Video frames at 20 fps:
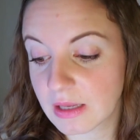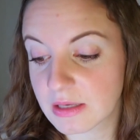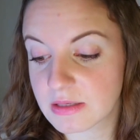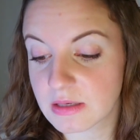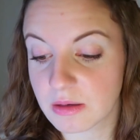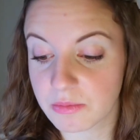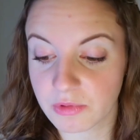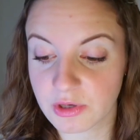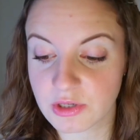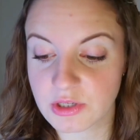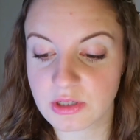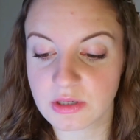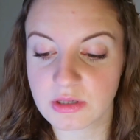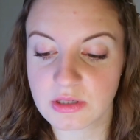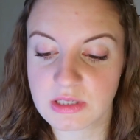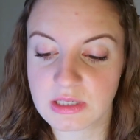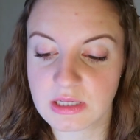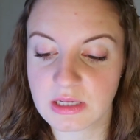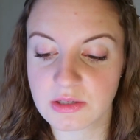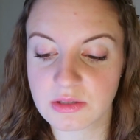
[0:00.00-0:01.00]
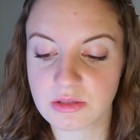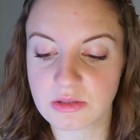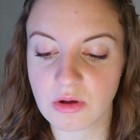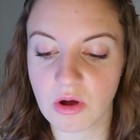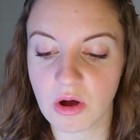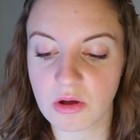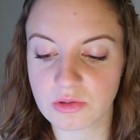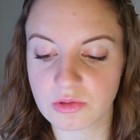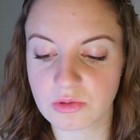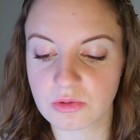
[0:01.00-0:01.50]
in some regions he's
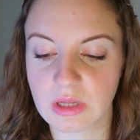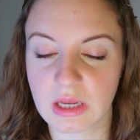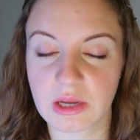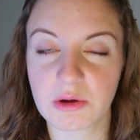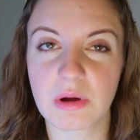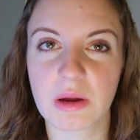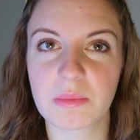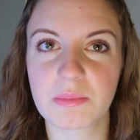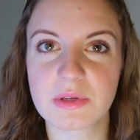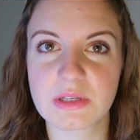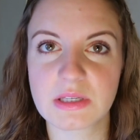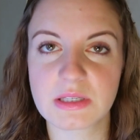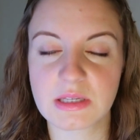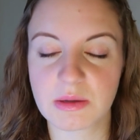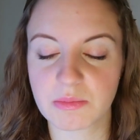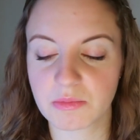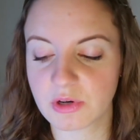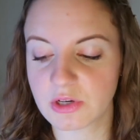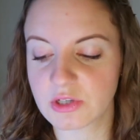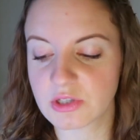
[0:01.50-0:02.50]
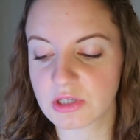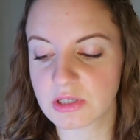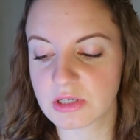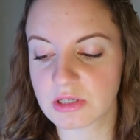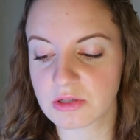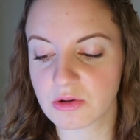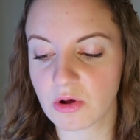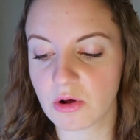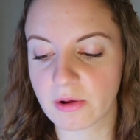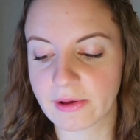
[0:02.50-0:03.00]
also like Krampus, in some regions
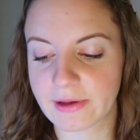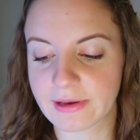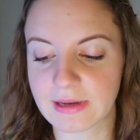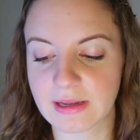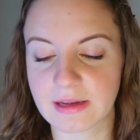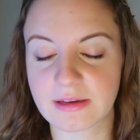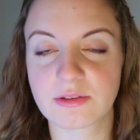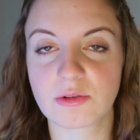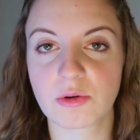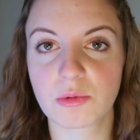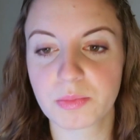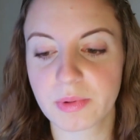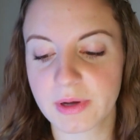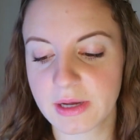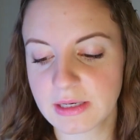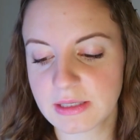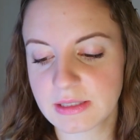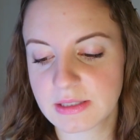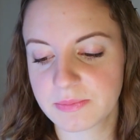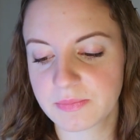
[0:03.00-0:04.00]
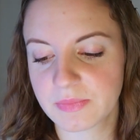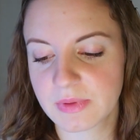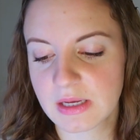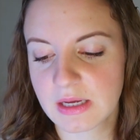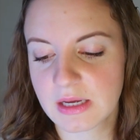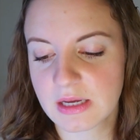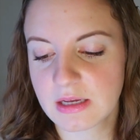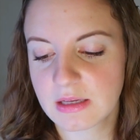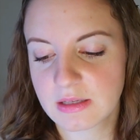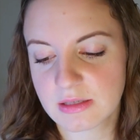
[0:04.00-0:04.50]
it's called Knecht Ruprecht,
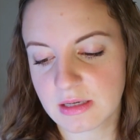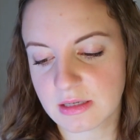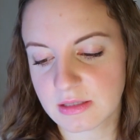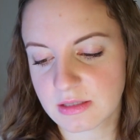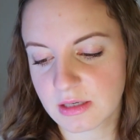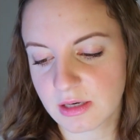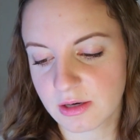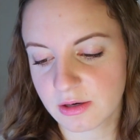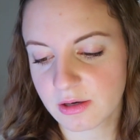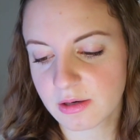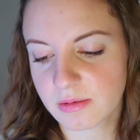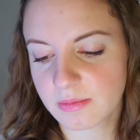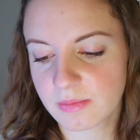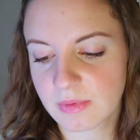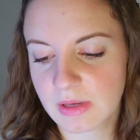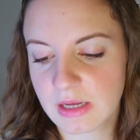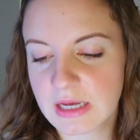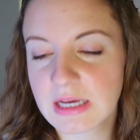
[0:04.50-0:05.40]
it says here.